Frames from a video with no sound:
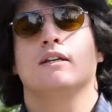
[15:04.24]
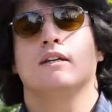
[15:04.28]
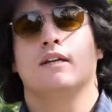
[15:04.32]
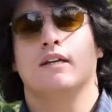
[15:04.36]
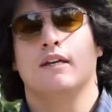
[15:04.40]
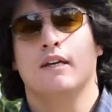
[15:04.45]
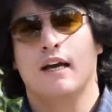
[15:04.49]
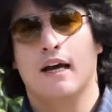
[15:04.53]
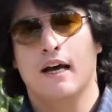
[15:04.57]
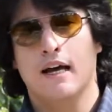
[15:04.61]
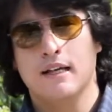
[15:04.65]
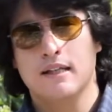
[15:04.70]

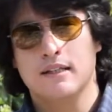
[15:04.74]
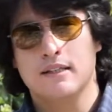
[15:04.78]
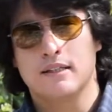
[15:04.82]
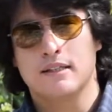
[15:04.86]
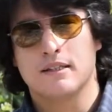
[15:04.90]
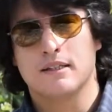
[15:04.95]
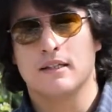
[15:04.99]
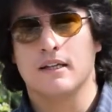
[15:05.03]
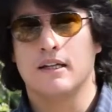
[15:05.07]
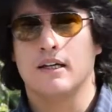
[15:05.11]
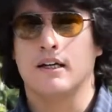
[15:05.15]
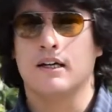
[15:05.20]

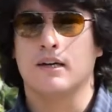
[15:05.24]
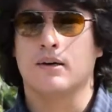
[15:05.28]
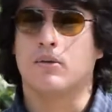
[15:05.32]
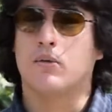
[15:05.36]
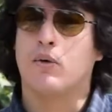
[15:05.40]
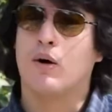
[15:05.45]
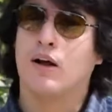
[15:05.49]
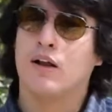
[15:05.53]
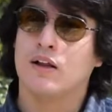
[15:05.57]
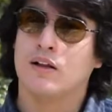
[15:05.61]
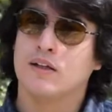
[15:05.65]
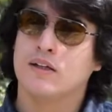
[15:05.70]
Yes,
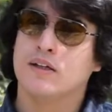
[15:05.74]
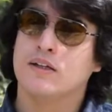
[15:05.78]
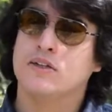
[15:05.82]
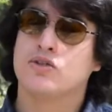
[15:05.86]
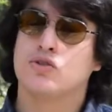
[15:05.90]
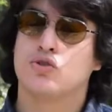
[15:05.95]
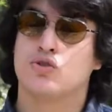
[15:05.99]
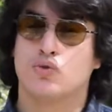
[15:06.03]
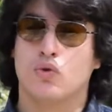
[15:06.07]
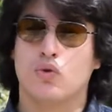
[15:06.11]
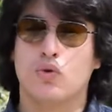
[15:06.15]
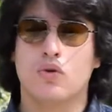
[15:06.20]
well,
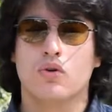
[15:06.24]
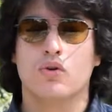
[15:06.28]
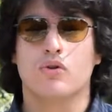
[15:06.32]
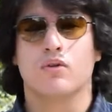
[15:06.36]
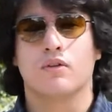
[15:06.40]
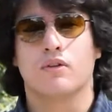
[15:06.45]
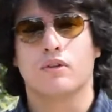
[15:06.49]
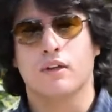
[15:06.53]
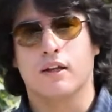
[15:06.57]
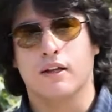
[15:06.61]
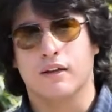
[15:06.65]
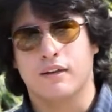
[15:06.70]
it's true
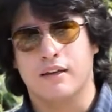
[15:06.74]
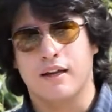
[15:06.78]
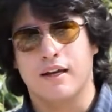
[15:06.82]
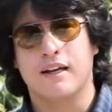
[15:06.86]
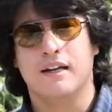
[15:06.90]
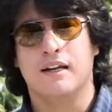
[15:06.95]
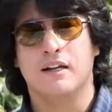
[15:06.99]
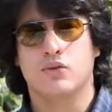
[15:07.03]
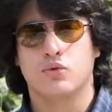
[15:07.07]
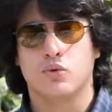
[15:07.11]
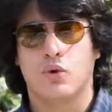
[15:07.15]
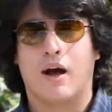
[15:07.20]
that they
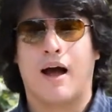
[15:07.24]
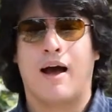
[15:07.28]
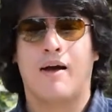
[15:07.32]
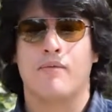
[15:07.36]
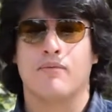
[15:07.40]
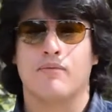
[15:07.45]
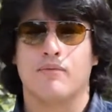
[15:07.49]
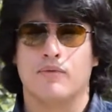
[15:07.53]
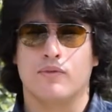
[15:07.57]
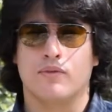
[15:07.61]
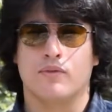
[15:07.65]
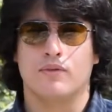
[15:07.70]
need to have
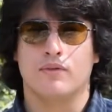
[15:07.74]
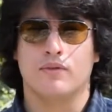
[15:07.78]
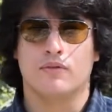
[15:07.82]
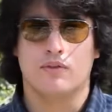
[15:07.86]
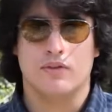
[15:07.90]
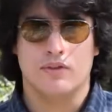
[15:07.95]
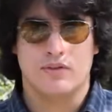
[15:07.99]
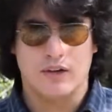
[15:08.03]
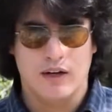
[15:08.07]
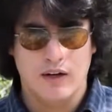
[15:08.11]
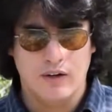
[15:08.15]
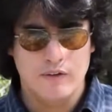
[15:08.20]

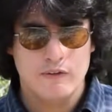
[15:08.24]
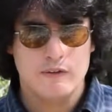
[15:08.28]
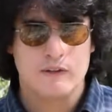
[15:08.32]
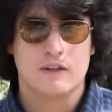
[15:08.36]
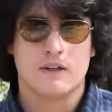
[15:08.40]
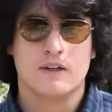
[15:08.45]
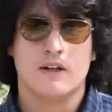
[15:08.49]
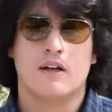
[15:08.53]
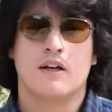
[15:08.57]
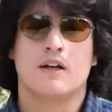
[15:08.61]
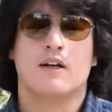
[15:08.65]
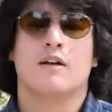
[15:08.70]
reserves,
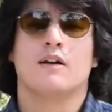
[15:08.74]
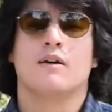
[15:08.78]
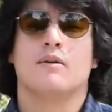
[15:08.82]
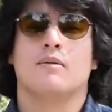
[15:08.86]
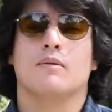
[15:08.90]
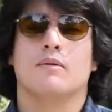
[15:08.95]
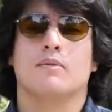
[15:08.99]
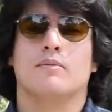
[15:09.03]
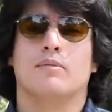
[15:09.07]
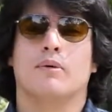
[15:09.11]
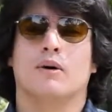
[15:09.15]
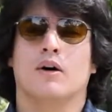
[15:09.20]

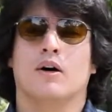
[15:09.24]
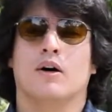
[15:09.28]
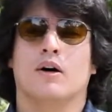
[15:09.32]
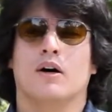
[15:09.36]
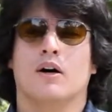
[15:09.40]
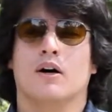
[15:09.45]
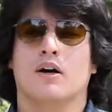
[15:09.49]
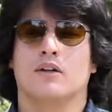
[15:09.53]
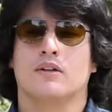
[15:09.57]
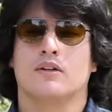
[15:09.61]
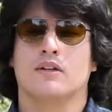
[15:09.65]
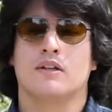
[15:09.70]

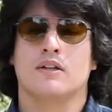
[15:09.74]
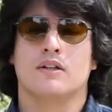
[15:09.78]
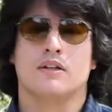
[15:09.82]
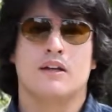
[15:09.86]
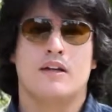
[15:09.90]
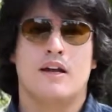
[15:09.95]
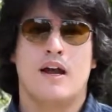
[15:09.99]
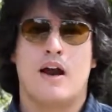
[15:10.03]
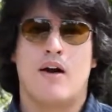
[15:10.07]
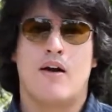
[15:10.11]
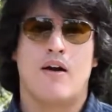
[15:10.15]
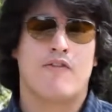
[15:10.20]
but
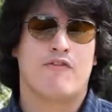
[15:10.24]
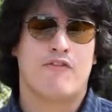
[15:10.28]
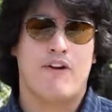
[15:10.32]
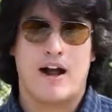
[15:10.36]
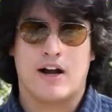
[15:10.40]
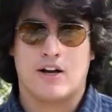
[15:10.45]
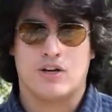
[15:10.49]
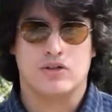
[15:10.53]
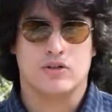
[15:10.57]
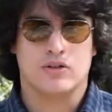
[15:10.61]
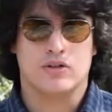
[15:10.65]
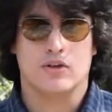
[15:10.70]
they are a
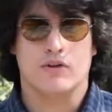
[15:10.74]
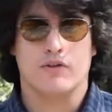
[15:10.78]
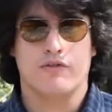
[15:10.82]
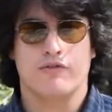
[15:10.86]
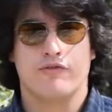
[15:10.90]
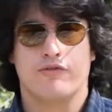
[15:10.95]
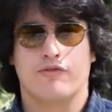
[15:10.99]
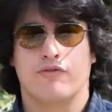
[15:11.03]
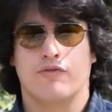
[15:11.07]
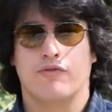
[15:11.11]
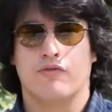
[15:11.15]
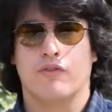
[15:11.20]
fraction
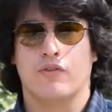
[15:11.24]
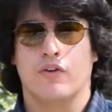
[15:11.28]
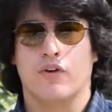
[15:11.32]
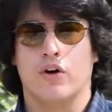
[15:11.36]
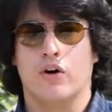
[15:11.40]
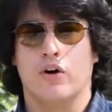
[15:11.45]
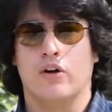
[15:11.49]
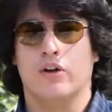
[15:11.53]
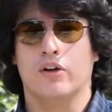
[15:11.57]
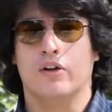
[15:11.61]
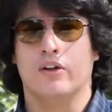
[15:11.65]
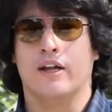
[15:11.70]
of
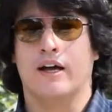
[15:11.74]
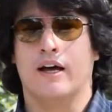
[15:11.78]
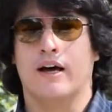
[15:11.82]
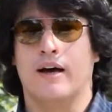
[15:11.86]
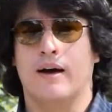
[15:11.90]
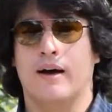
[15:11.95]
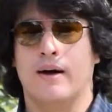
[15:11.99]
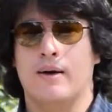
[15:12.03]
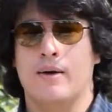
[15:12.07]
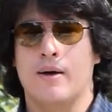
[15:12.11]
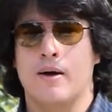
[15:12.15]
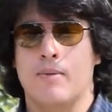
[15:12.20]
all
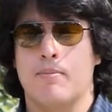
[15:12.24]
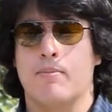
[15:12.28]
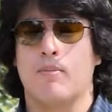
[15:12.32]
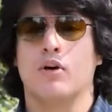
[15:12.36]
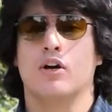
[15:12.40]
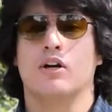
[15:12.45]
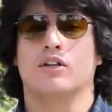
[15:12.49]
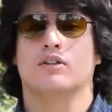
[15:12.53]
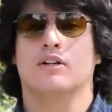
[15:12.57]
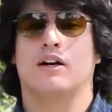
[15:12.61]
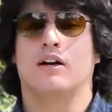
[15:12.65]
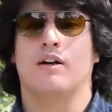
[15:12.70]
the
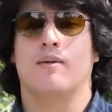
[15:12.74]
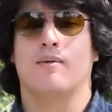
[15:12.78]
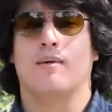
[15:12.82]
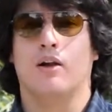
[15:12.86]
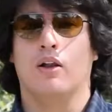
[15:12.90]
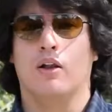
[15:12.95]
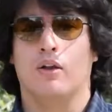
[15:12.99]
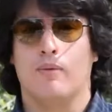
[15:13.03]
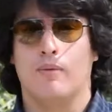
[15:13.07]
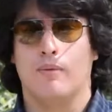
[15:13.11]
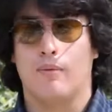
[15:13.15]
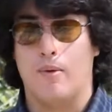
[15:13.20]
monetary
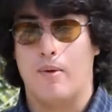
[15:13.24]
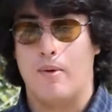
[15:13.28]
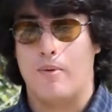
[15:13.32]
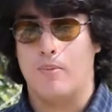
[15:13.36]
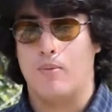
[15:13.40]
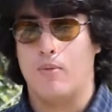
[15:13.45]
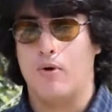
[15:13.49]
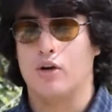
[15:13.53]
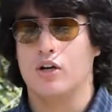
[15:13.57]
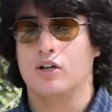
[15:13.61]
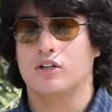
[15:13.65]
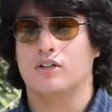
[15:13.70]

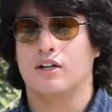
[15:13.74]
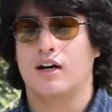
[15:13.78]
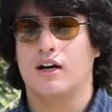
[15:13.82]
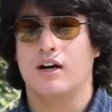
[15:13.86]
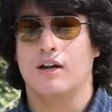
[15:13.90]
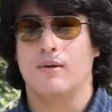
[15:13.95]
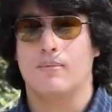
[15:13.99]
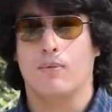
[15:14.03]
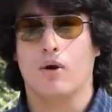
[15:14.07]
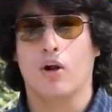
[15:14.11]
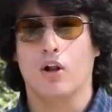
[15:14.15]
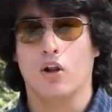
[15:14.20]

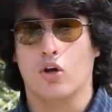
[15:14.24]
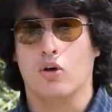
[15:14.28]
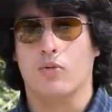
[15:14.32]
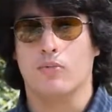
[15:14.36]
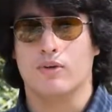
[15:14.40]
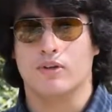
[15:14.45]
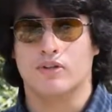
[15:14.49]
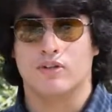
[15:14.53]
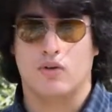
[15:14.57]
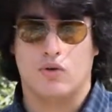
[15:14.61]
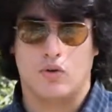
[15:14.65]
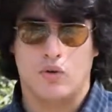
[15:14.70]
volume
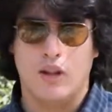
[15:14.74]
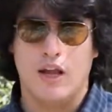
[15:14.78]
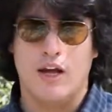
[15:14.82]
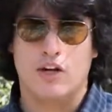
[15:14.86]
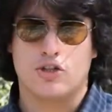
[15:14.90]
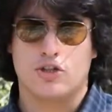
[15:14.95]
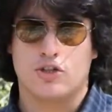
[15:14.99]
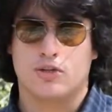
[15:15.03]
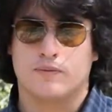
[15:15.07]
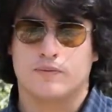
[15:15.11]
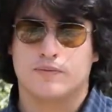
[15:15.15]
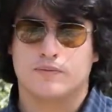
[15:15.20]
in
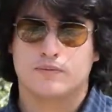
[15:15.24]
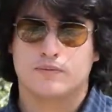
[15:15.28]
circulation.